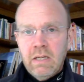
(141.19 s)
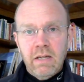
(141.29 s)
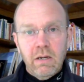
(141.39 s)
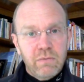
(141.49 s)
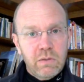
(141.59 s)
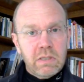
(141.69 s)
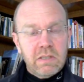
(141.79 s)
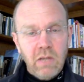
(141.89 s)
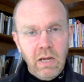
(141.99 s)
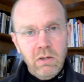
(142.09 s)
Now, if you
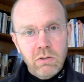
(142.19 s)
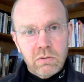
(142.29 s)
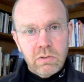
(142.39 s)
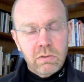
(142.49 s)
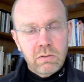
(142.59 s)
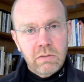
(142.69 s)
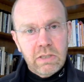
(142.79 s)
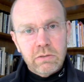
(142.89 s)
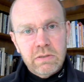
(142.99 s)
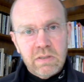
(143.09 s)
continue to
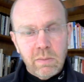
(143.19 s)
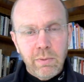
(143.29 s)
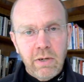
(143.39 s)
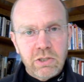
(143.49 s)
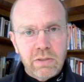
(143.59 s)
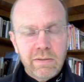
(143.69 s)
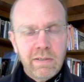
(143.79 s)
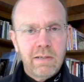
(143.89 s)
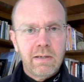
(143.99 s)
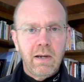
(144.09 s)
increase the pressure
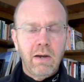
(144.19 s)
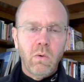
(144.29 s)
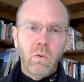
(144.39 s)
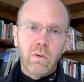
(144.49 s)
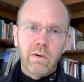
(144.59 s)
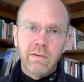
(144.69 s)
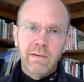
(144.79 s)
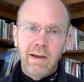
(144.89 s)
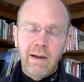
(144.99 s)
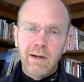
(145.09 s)

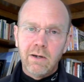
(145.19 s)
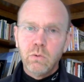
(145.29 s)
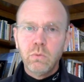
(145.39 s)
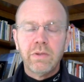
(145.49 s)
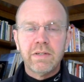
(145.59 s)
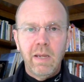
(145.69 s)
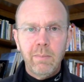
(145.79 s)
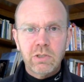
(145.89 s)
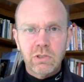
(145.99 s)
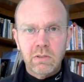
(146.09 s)
or cool the
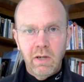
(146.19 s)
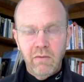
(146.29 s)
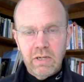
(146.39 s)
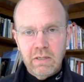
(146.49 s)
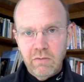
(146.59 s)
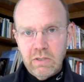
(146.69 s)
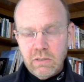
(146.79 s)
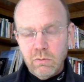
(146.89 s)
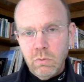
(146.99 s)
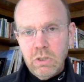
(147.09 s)
temperature of a
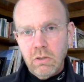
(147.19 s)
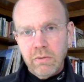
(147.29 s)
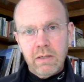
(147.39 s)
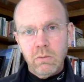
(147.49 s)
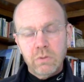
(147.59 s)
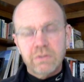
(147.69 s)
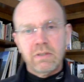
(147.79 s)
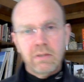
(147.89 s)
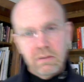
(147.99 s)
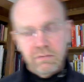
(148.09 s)
liquid, we know that it will
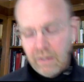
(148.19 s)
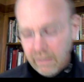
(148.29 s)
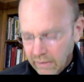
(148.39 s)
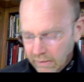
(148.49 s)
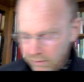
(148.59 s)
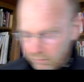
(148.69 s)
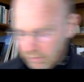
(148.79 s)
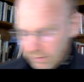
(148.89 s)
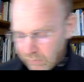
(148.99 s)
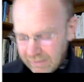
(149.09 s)
solidify,
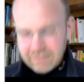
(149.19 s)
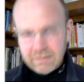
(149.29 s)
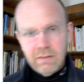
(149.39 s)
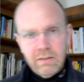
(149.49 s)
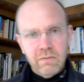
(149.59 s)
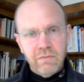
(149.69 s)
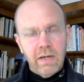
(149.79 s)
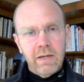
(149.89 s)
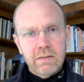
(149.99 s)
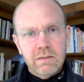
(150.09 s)
right? When it
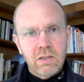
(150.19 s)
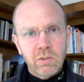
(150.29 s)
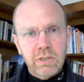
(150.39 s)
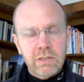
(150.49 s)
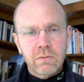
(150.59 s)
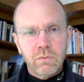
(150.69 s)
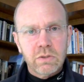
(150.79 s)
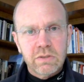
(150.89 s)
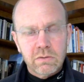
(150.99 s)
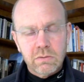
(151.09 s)
solidifies, the intermolecular
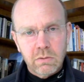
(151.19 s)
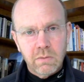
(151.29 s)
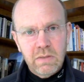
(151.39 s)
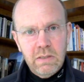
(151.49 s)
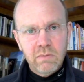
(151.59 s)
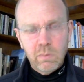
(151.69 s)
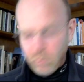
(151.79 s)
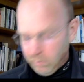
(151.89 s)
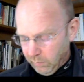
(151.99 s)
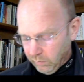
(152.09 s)
forces are sort of even
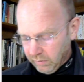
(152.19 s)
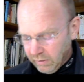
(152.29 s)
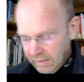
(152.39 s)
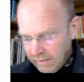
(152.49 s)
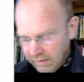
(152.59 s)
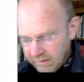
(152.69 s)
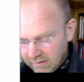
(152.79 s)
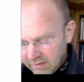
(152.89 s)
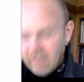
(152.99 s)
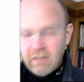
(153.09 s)
more important. In a
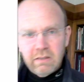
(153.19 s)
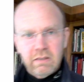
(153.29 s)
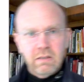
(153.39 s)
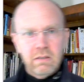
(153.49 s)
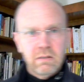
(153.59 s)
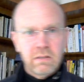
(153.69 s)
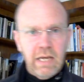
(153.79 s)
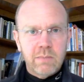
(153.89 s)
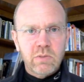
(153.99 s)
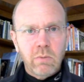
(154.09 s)
solid, the
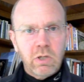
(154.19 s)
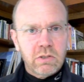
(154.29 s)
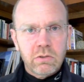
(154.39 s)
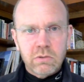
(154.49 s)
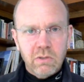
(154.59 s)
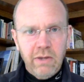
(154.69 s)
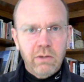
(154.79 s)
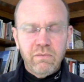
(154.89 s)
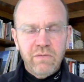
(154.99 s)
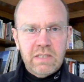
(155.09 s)
atoms or molecules are
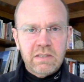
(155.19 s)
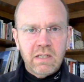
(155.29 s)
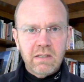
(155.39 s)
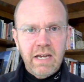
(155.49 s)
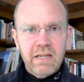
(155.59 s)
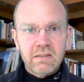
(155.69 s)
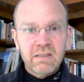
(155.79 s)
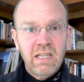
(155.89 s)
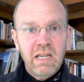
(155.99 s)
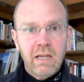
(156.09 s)
held fixed in a
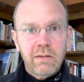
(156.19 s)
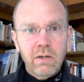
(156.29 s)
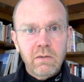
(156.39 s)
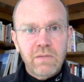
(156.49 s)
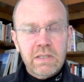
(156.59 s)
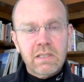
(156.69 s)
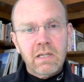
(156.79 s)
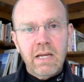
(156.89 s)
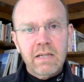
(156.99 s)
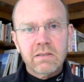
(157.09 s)
lattice, and they're held fixed in
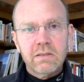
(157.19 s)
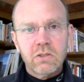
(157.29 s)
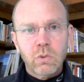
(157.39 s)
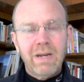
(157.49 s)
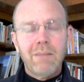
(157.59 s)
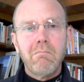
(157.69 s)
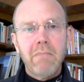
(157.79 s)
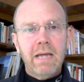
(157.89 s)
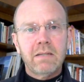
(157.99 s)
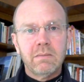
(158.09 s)
a lattice in such a way to
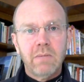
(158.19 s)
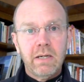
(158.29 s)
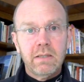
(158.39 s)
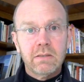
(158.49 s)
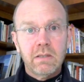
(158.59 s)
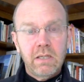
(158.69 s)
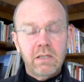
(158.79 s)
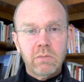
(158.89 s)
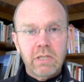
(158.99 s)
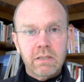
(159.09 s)
maximize the
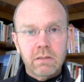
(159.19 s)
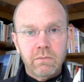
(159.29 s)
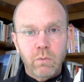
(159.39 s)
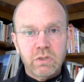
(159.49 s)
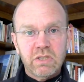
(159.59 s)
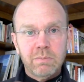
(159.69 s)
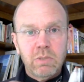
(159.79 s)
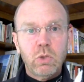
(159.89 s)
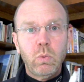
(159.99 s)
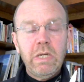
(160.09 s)
intermolecular forces
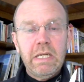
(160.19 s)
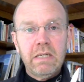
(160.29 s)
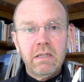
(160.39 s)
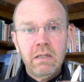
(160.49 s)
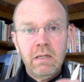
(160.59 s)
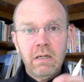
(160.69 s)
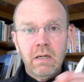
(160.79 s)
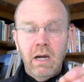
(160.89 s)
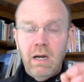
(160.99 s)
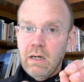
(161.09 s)
between
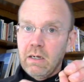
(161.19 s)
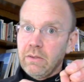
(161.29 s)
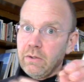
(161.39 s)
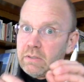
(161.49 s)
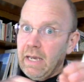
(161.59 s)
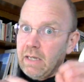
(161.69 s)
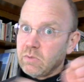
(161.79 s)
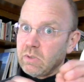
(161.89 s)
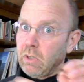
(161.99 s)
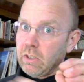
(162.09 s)
those
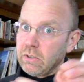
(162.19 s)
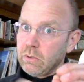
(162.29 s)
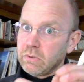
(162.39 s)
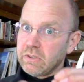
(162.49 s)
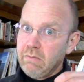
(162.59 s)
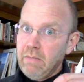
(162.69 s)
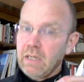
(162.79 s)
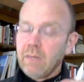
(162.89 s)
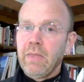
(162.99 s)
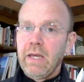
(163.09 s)
atoms or molecules that
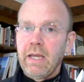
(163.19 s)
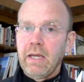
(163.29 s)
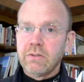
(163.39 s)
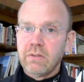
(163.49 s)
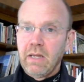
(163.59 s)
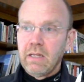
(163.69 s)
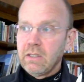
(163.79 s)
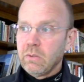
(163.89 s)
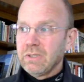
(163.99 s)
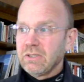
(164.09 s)
make up that gas or that
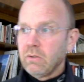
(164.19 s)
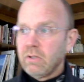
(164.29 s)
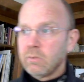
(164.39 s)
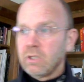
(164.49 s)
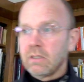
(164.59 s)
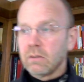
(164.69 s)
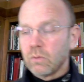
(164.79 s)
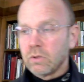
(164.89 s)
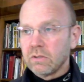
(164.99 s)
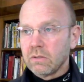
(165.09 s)
liquid. So intermolecular
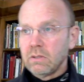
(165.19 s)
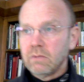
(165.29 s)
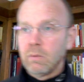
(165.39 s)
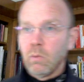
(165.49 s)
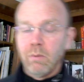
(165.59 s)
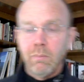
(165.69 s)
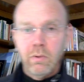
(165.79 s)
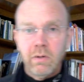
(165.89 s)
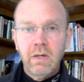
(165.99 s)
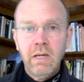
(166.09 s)
forces are even more
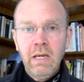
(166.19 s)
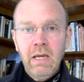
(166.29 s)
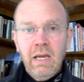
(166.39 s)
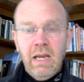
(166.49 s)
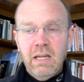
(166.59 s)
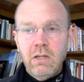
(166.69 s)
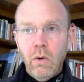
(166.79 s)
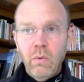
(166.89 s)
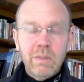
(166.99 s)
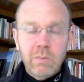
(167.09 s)
important. In
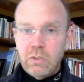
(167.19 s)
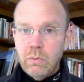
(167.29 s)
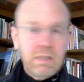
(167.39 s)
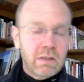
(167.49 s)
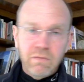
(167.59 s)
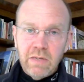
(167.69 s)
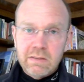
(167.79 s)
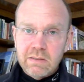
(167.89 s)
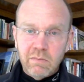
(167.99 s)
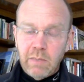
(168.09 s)
going between the
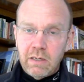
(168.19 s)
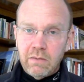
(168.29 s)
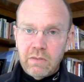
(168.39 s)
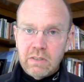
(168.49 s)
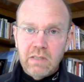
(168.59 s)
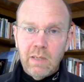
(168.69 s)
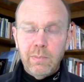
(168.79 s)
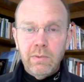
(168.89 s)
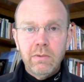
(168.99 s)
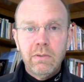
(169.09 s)
phases of matter, for
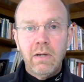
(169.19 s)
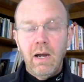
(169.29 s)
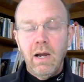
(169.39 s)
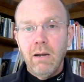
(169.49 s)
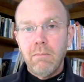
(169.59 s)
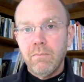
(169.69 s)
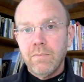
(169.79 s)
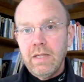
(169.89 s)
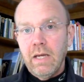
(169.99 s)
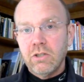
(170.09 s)
example,
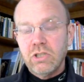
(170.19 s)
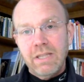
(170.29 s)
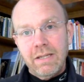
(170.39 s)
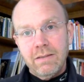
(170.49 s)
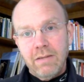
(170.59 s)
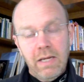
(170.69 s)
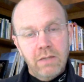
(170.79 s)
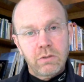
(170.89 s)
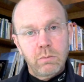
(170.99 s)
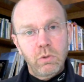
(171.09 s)
the energy that it
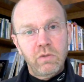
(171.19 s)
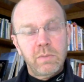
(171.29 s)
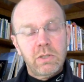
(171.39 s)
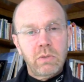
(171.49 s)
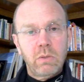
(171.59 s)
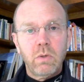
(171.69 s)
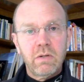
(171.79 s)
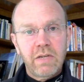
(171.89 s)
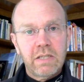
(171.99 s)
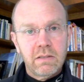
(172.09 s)
takes to move between
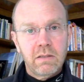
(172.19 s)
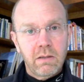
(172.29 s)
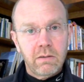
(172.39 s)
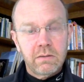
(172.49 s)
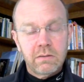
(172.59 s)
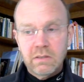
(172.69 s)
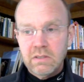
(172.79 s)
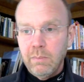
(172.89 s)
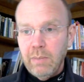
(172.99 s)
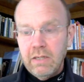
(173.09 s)
one phase and another is
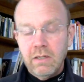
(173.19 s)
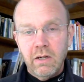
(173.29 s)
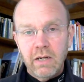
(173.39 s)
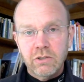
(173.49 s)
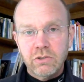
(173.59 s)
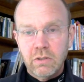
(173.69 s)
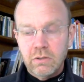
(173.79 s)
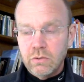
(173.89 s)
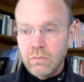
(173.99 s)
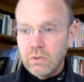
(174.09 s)
dependent on how strong
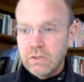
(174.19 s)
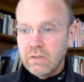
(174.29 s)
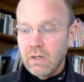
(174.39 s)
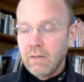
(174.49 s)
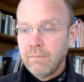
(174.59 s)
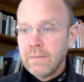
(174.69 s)
those forces are.